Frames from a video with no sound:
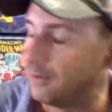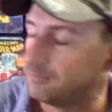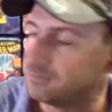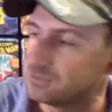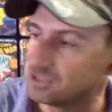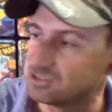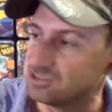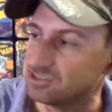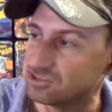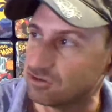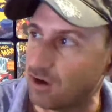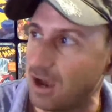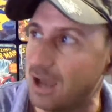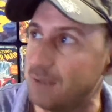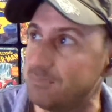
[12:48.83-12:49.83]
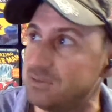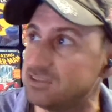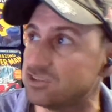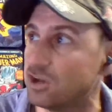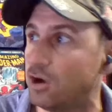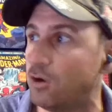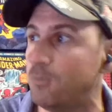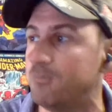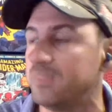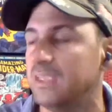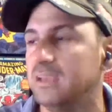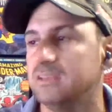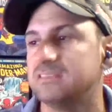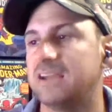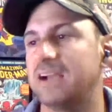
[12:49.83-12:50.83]
described. So
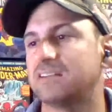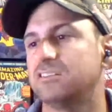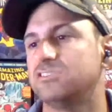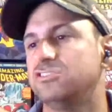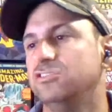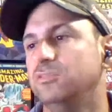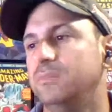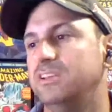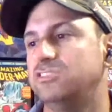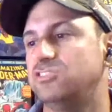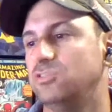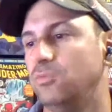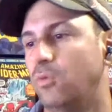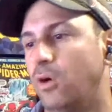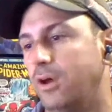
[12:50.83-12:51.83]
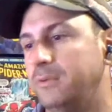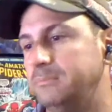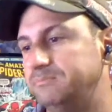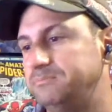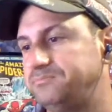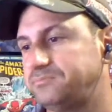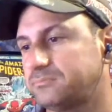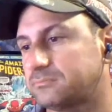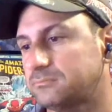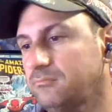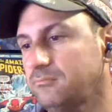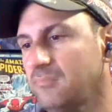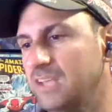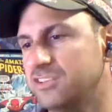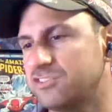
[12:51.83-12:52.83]
Dr. Doom issue 1
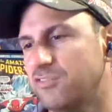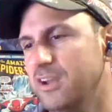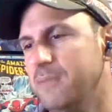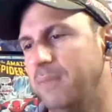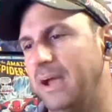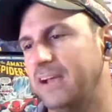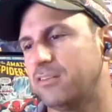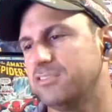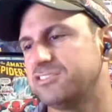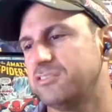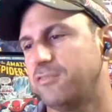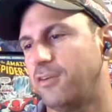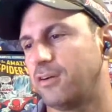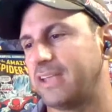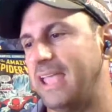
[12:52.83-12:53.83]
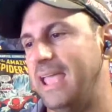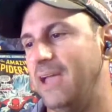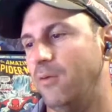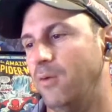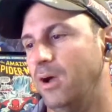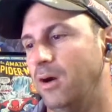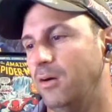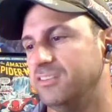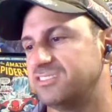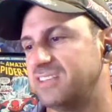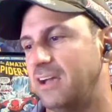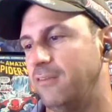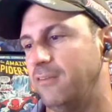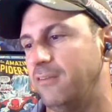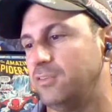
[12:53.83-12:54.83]
is written by Christopher Cantwell and
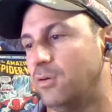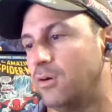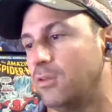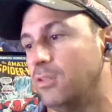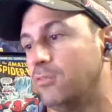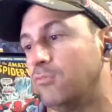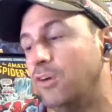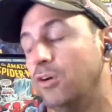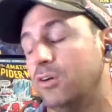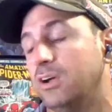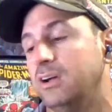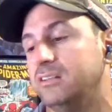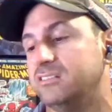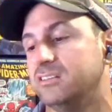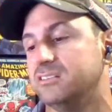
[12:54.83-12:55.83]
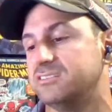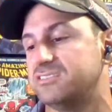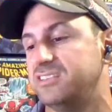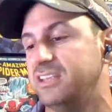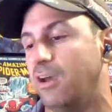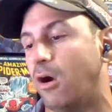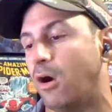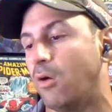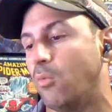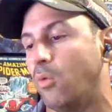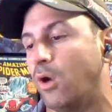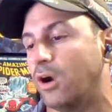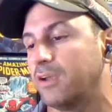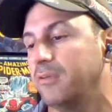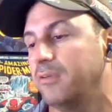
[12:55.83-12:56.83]
Salvador La Roca does the
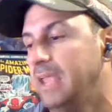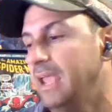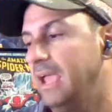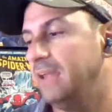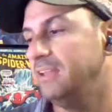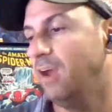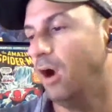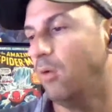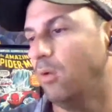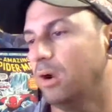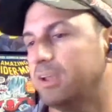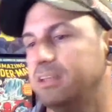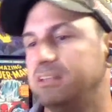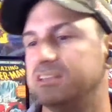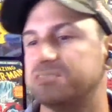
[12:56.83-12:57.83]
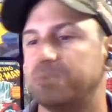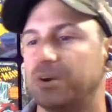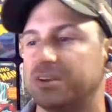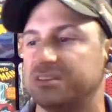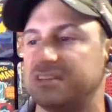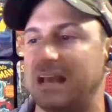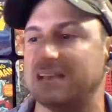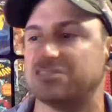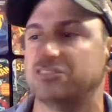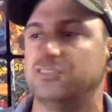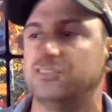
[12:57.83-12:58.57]
artwork. And the artwork in this book is actually